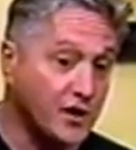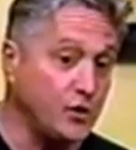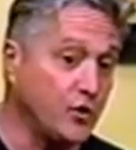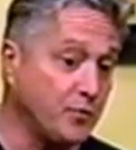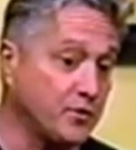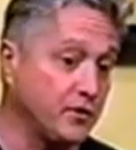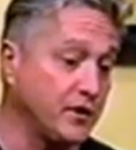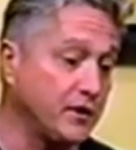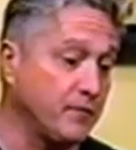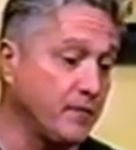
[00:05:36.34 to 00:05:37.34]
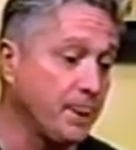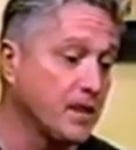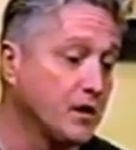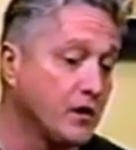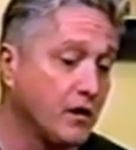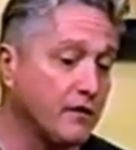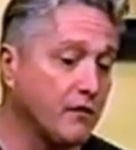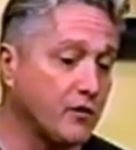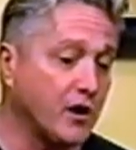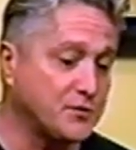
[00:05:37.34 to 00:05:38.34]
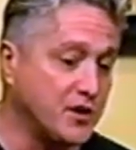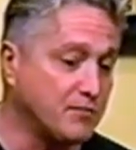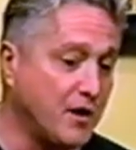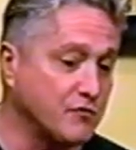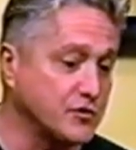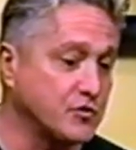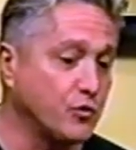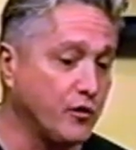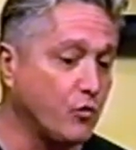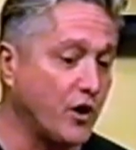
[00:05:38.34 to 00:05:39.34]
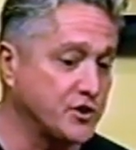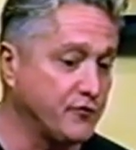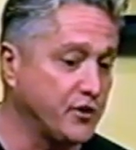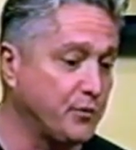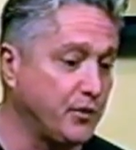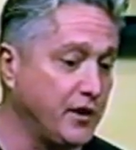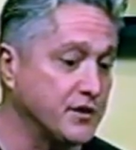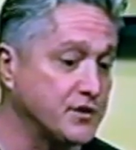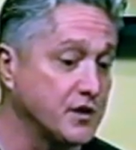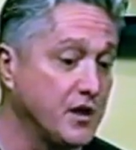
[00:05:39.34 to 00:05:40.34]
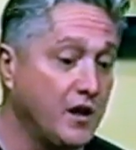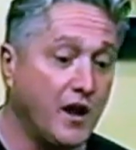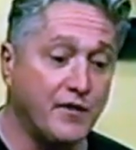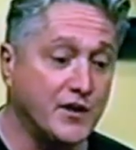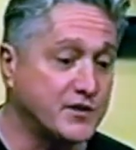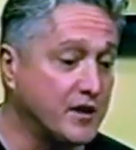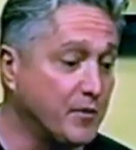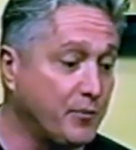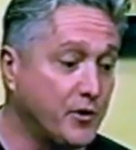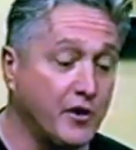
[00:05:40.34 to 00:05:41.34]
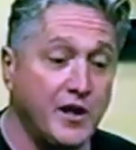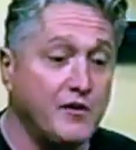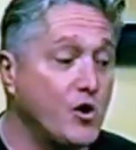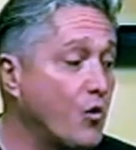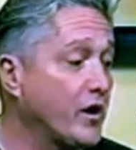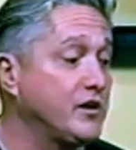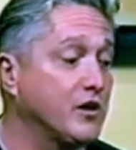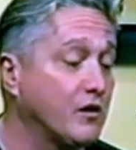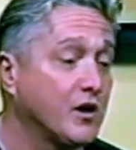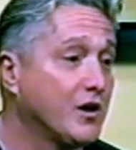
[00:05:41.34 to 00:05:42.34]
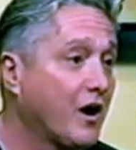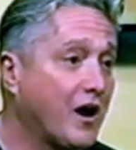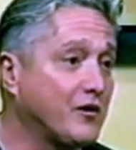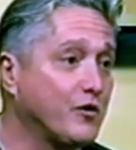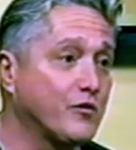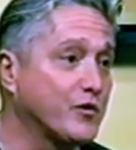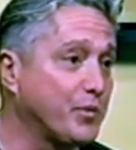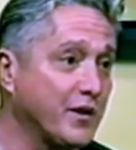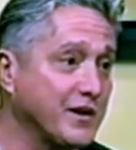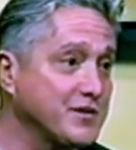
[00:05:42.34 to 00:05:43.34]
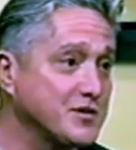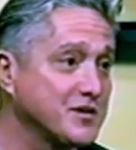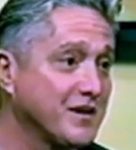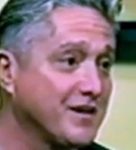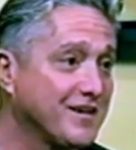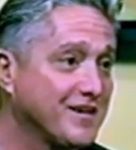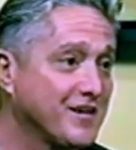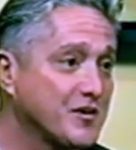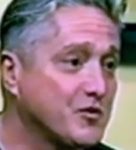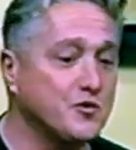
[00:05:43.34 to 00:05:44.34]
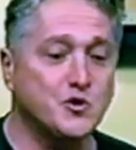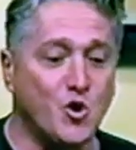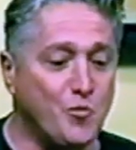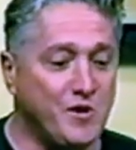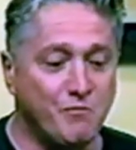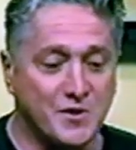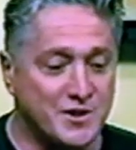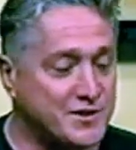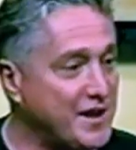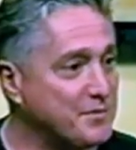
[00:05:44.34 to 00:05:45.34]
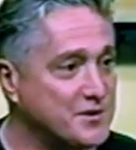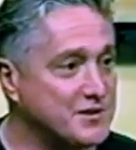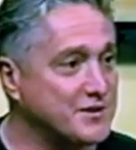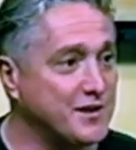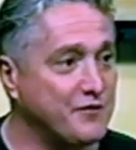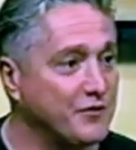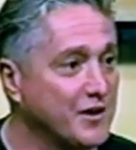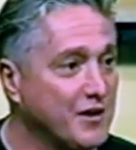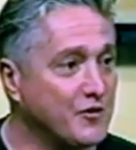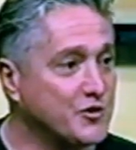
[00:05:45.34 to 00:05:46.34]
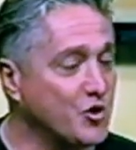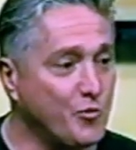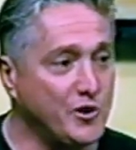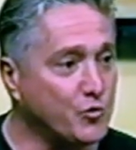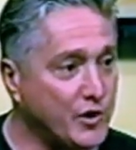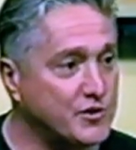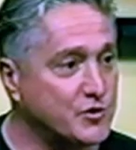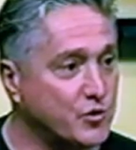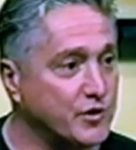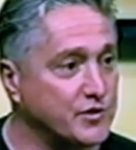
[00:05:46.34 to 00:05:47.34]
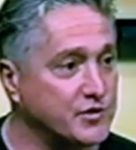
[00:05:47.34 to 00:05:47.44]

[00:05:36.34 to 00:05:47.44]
you up to the mountains where they're watching for the planes. And they sent him up there. He had no idea how to look for planes. So there's so many missteps and stuff. There's so many great stories.